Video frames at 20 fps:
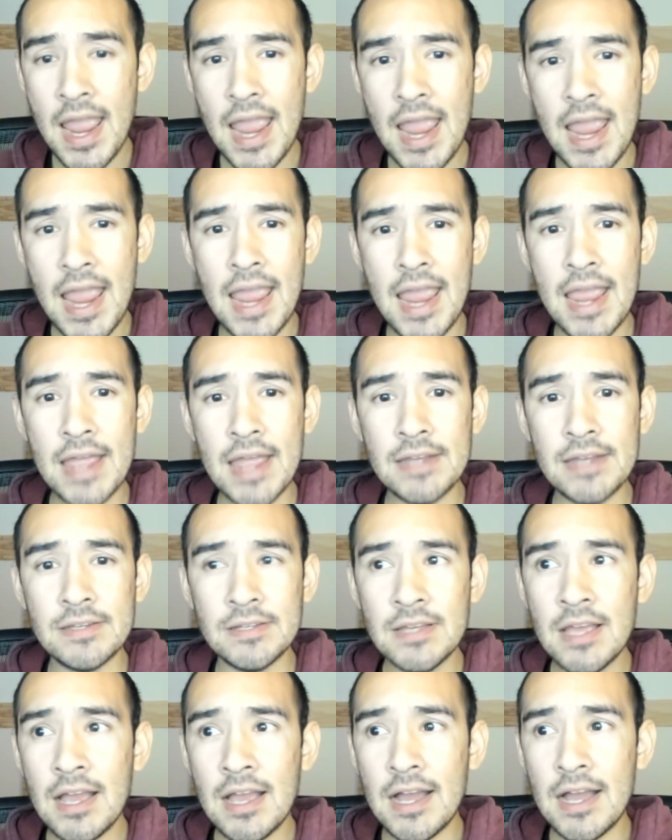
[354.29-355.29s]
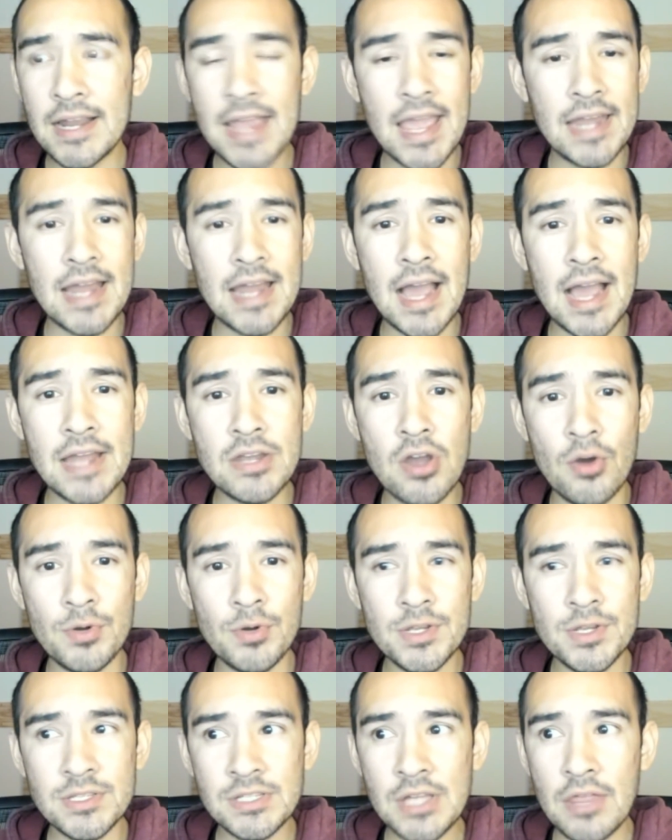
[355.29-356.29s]
And again, I
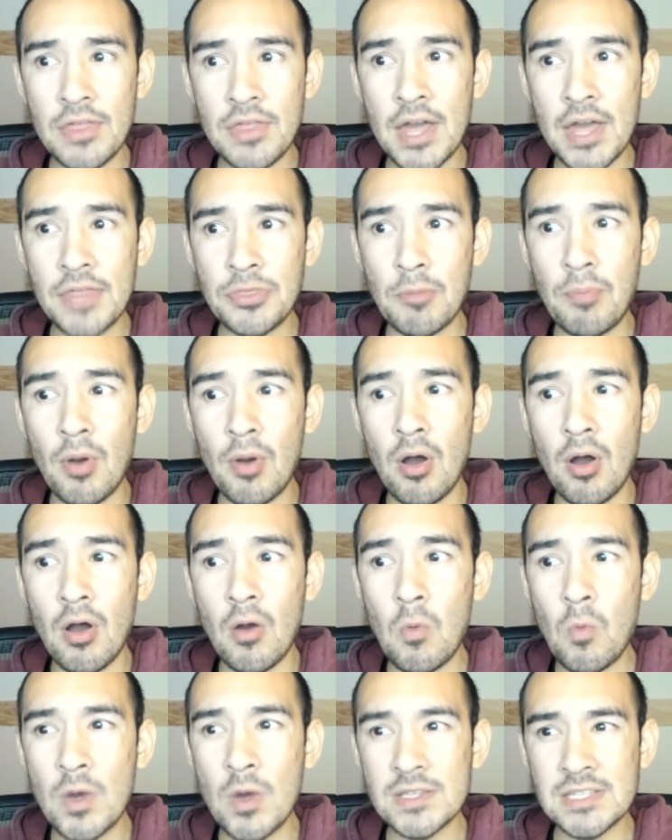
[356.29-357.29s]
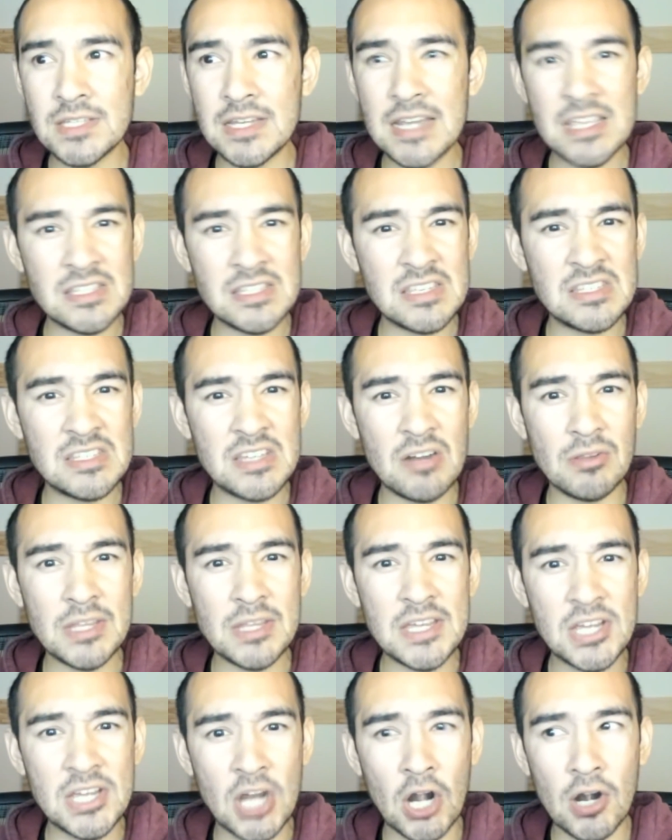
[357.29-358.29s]
noticed that the ball wasn't
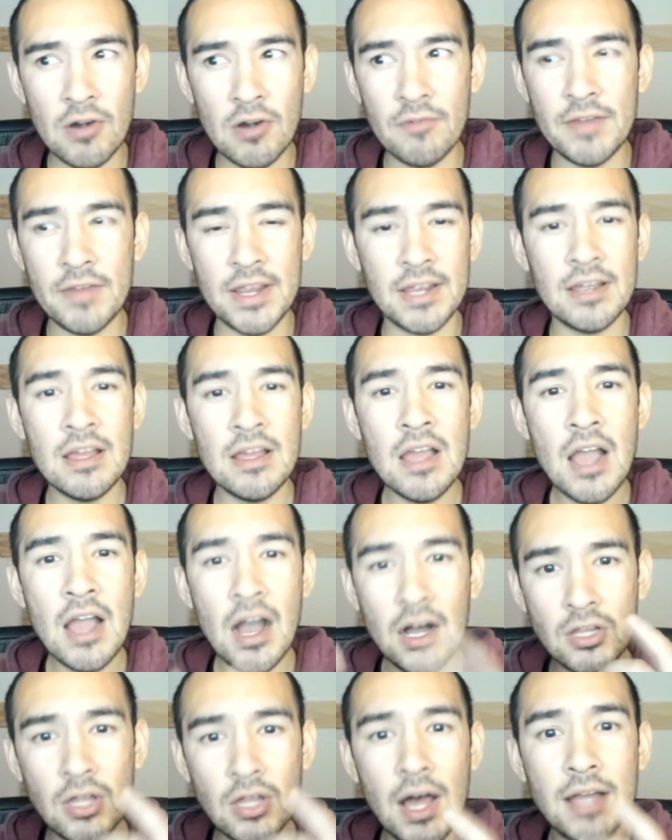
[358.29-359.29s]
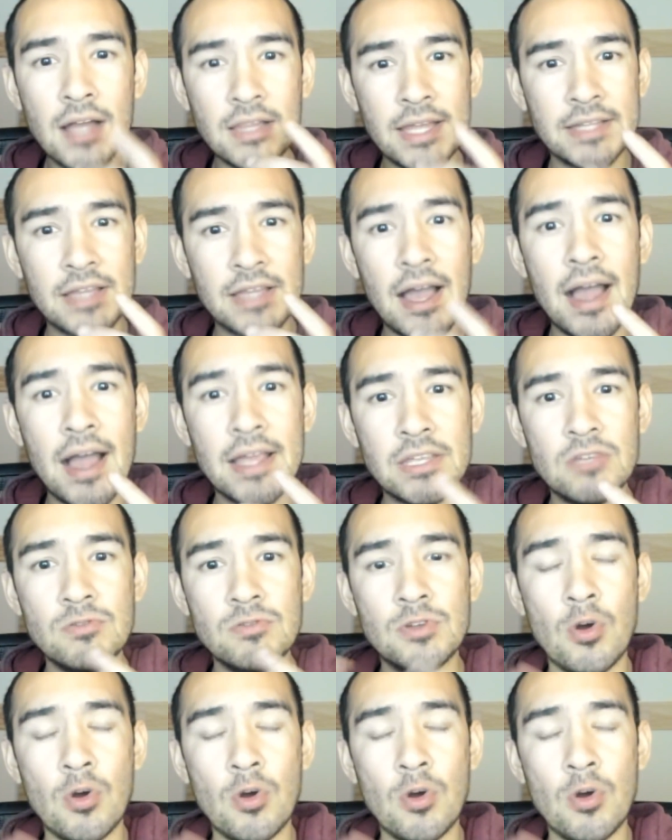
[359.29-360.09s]
necessarily curving a lot like the IQ